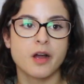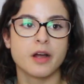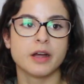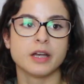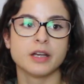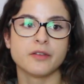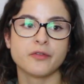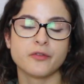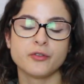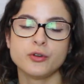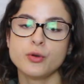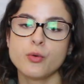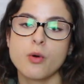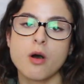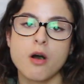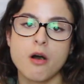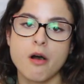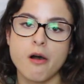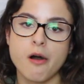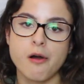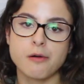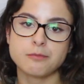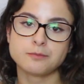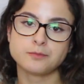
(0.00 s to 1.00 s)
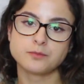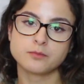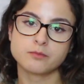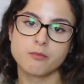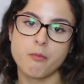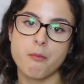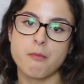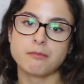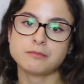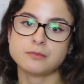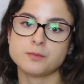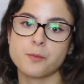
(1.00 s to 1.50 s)
If you are
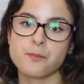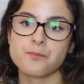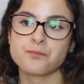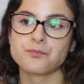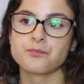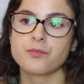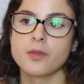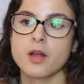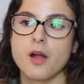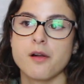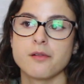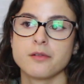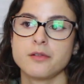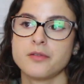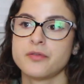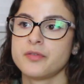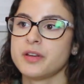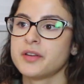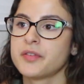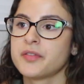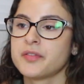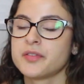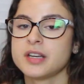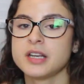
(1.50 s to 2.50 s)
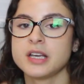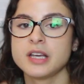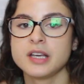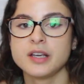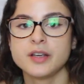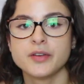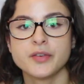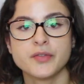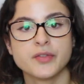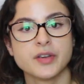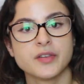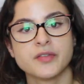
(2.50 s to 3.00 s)

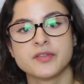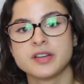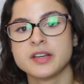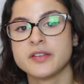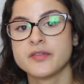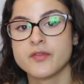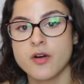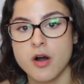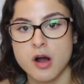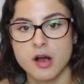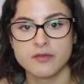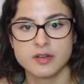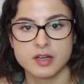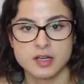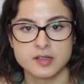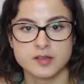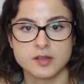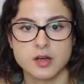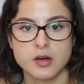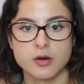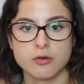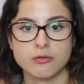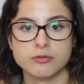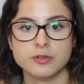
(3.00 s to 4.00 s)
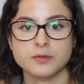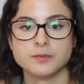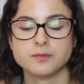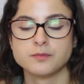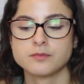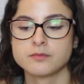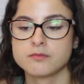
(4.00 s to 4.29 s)
50, 55 years old,